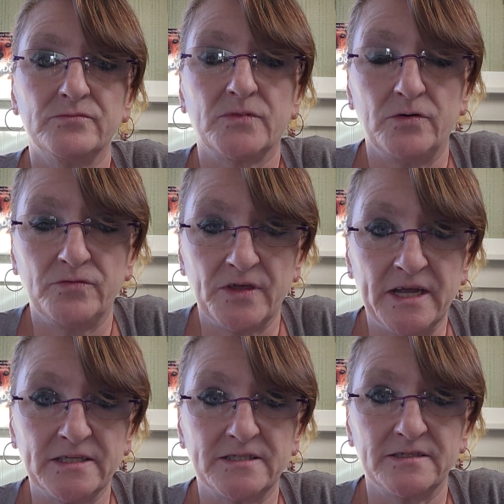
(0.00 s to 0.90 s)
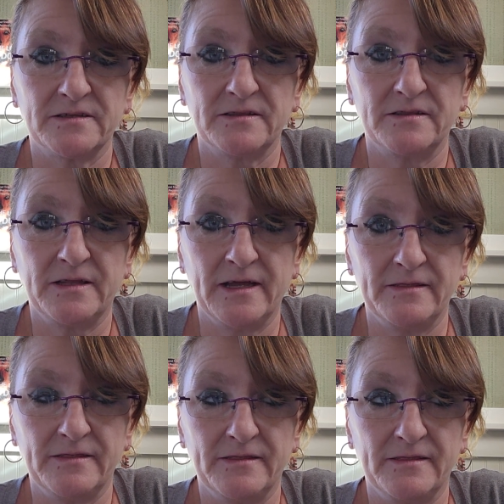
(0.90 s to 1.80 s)
who thinks that
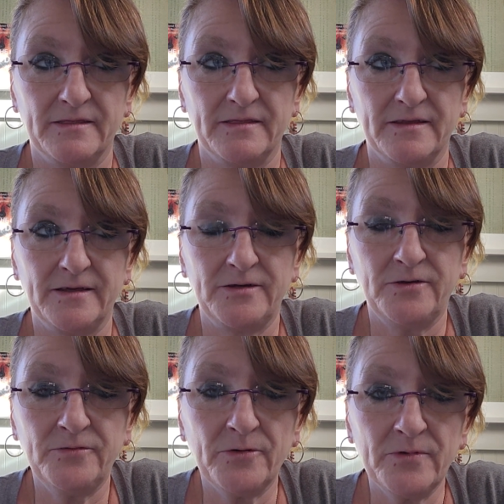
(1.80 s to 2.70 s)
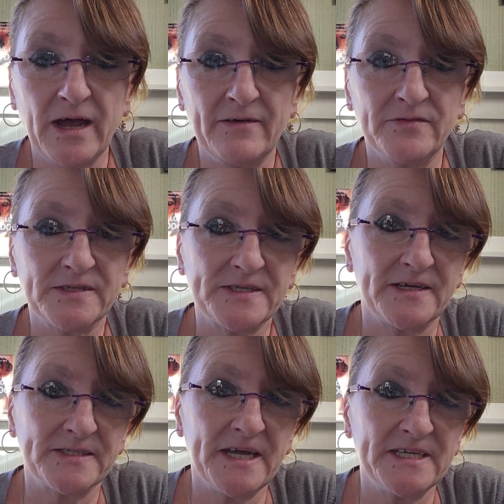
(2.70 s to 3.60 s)
you don't have a
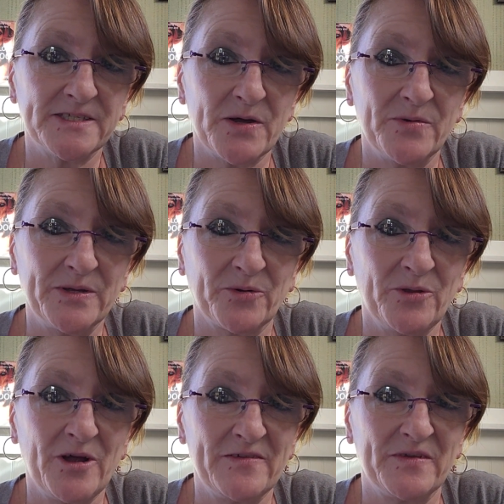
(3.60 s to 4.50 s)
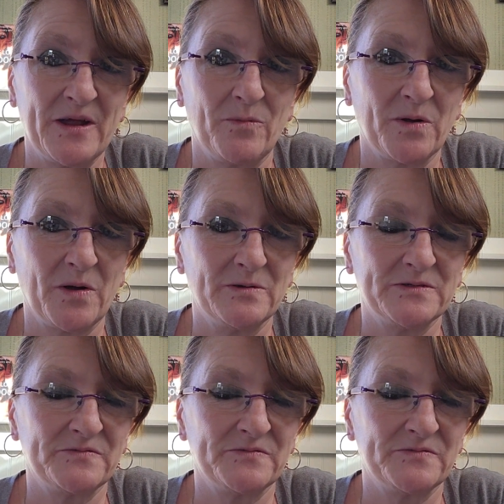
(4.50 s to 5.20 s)
say-so in your life now because